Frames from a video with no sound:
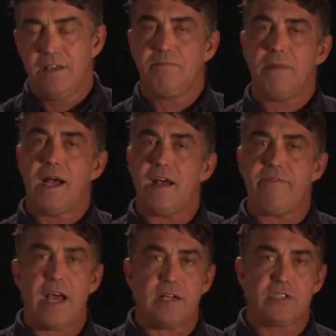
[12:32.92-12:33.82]
Might
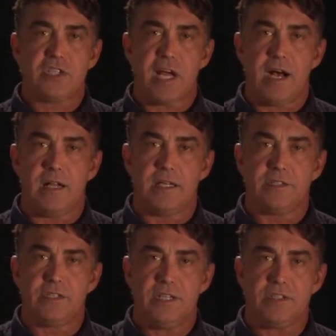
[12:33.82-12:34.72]
have had
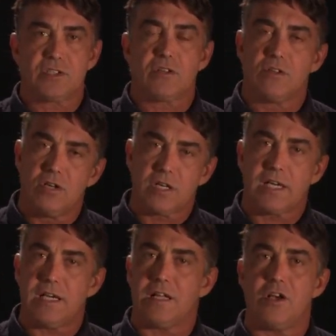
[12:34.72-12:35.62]
challenges.
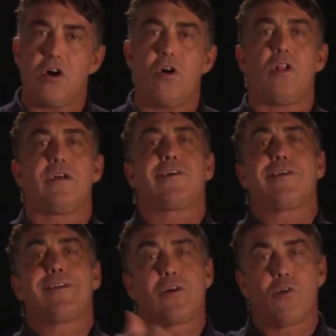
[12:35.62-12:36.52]
Look into the hole
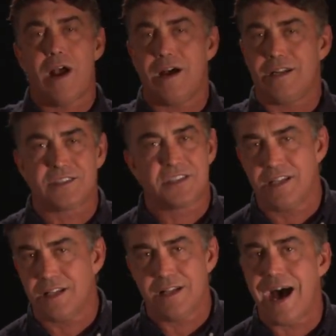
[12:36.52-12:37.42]
in the ground. It's
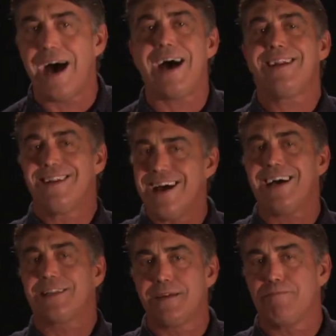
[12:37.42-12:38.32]
not
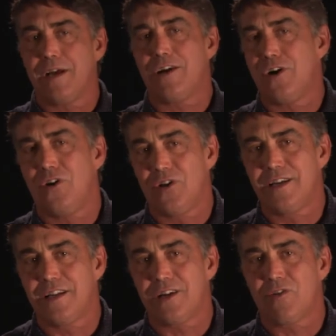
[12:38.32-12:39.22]
nothing but a
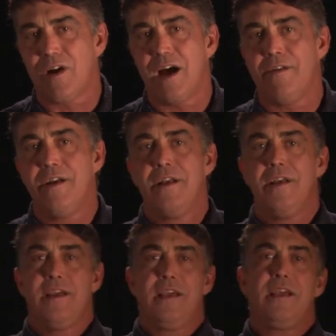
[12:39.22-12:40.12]
hole in the ground.
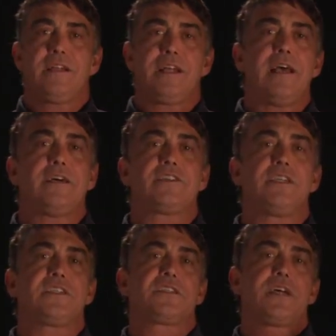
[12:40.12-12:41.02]
It has
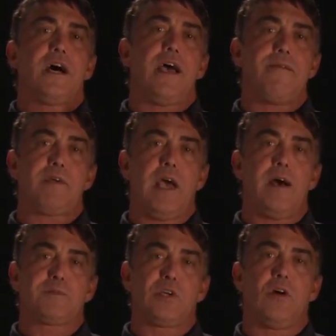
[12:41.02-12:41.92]
this time
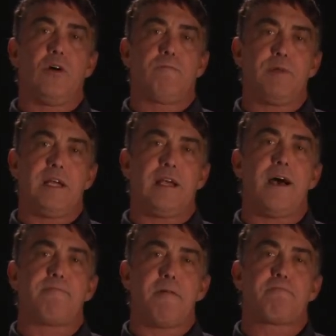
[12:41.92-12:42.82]
capsule opening
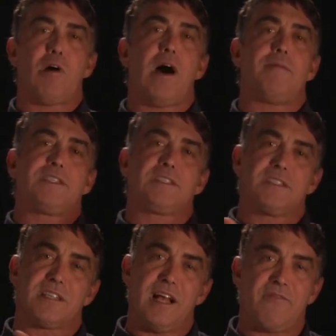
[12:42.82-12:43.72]
up of
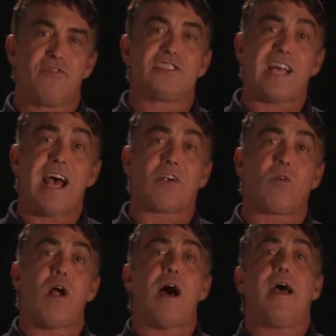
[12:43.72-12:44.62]
promises like for
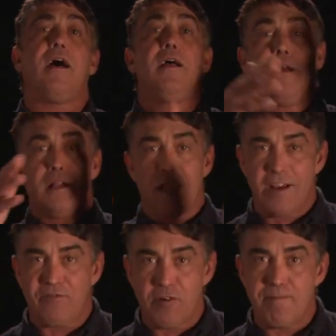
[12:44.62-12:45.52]
Zechariah,
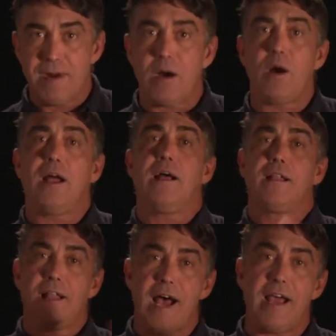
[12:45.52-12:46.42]
like for Mary,
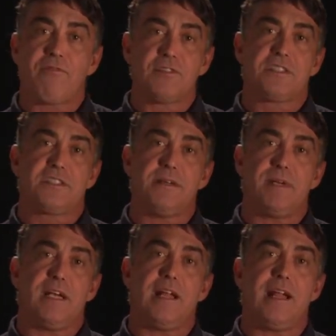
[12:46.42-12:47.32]
like for
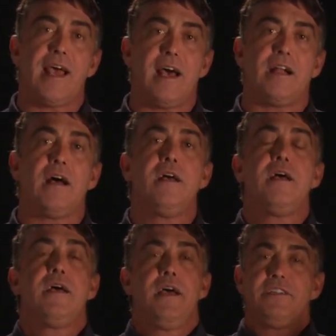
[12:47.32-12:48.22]
Simeon and Anna,
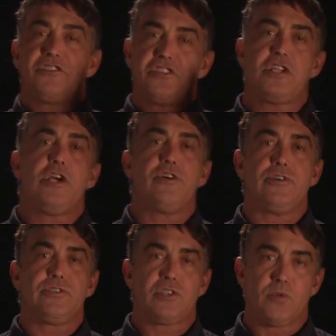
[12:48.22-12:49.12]
and
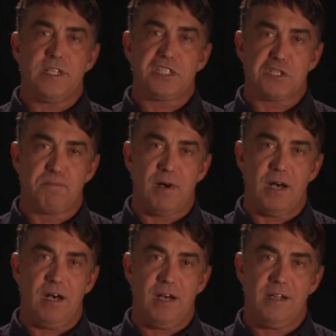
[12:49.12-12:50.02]
choose to
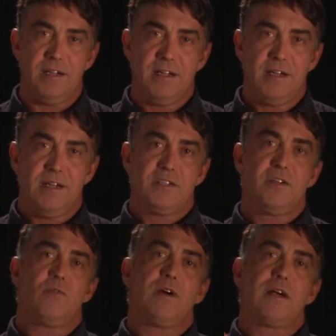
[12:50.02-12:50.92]
respond
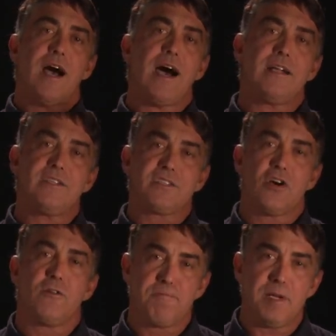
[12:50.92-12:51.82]
to what God is
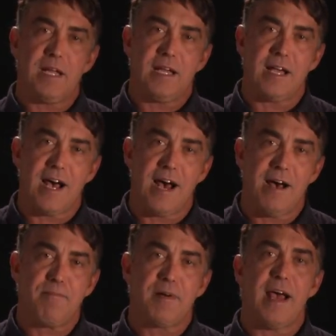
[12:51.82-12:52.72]
opening
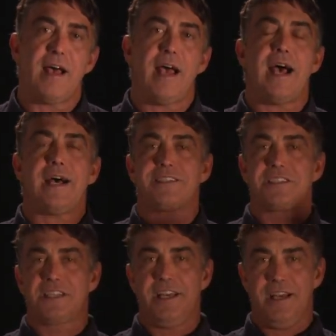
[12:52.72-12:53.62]
up.
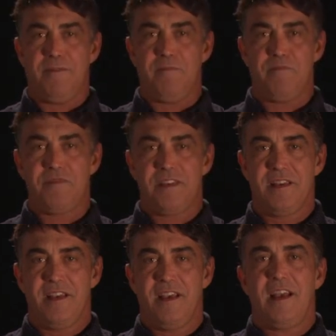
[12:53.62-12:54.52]
Ask him,
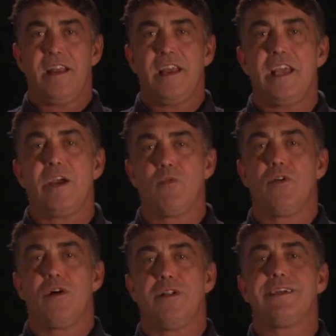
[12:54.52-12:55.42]
and he
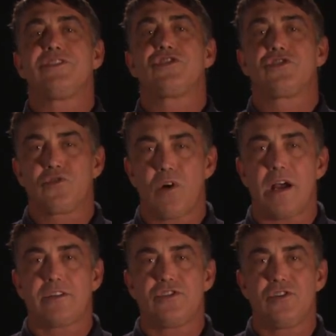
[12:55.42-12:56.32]
will
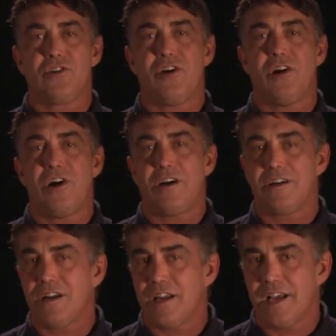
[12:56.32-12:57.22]
instruct your heart
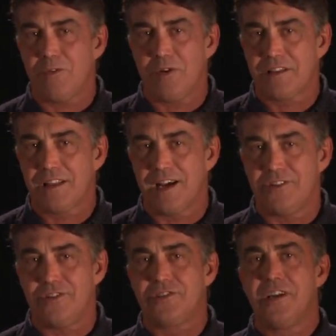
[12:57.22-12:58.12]
and get with
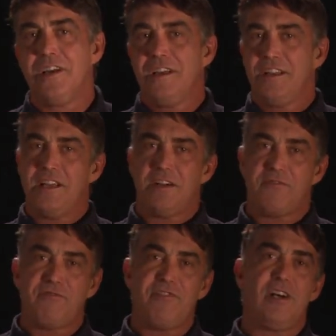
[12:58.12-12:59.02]
others that are
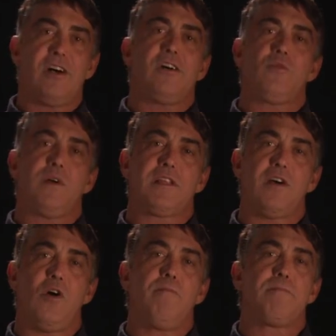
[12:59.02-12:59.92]
filled with
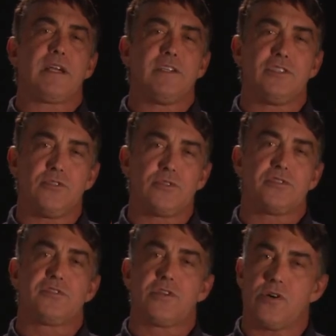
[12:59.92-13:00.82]
hope because you're
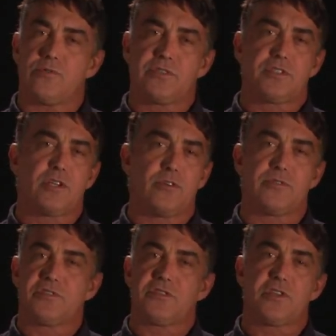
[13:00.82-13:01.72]
so, so,
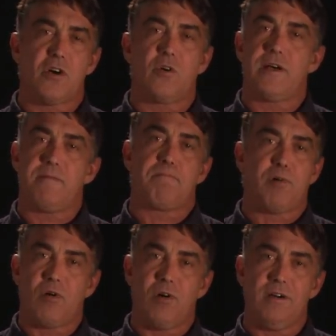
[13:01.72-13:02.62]
so
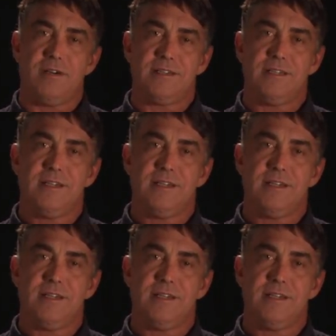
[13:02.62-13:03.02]
important.